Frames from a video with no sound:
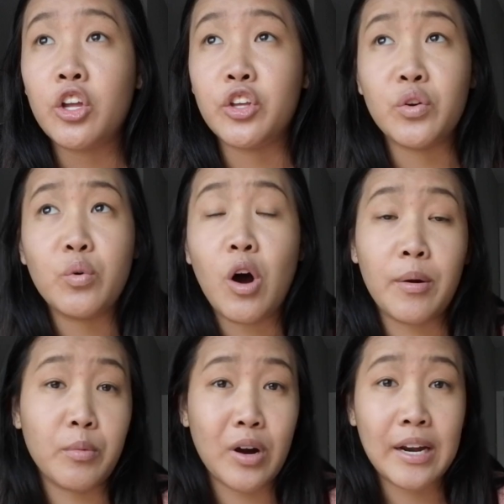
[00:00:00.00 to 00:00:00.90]
you
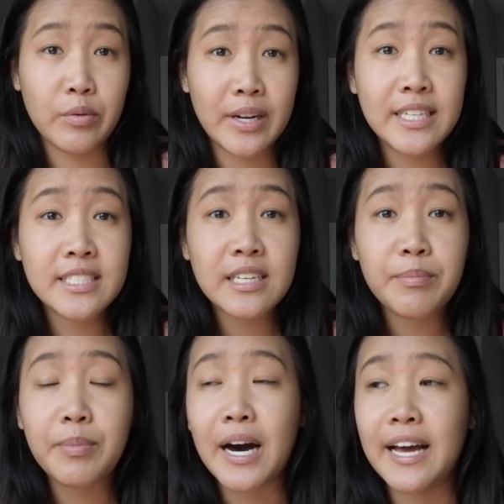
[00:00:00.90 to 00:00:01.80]
are more at risk,
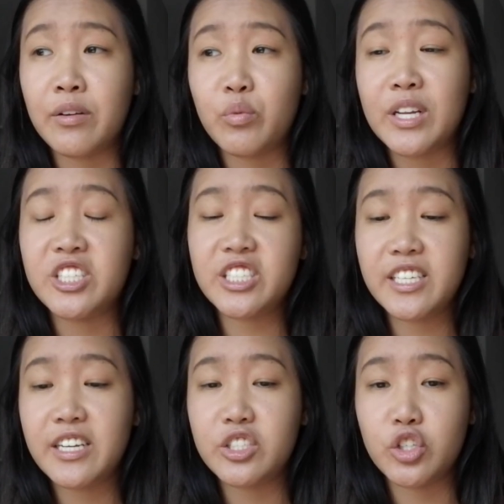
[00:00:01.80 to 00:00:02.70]
but we just
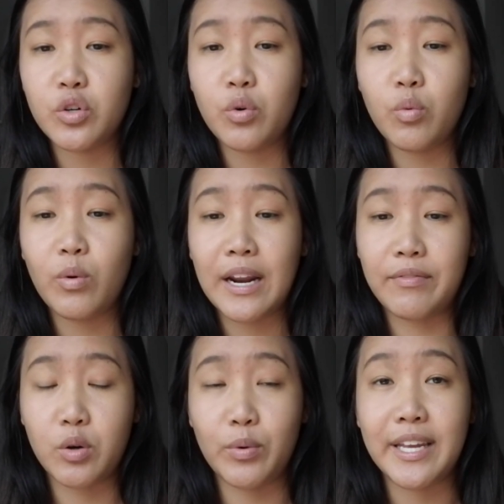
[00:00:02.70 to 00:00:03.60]
need to do
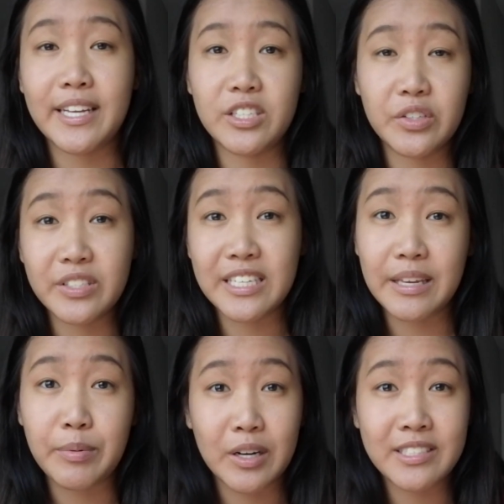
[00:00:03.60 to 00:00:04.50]
whatever we can do to
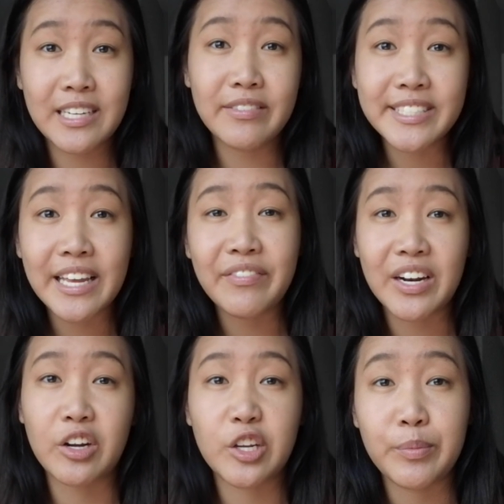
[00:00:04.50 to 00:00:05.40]
keep ourselves safe
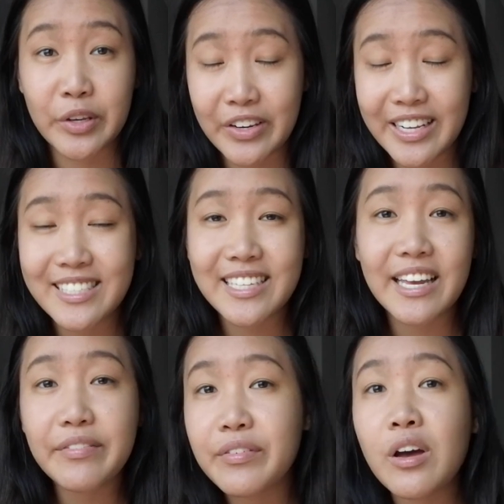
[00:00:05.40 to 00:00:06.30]
and our community
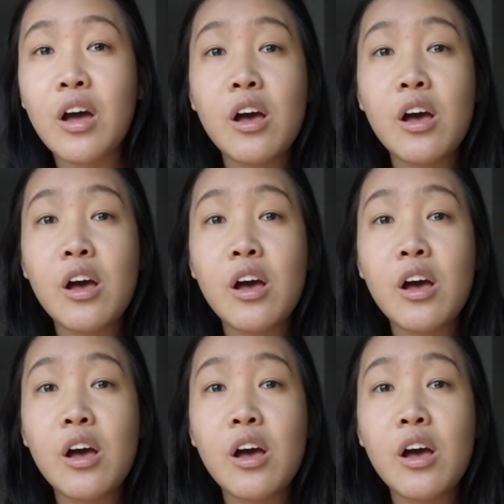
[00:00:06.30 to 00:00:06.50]
safe.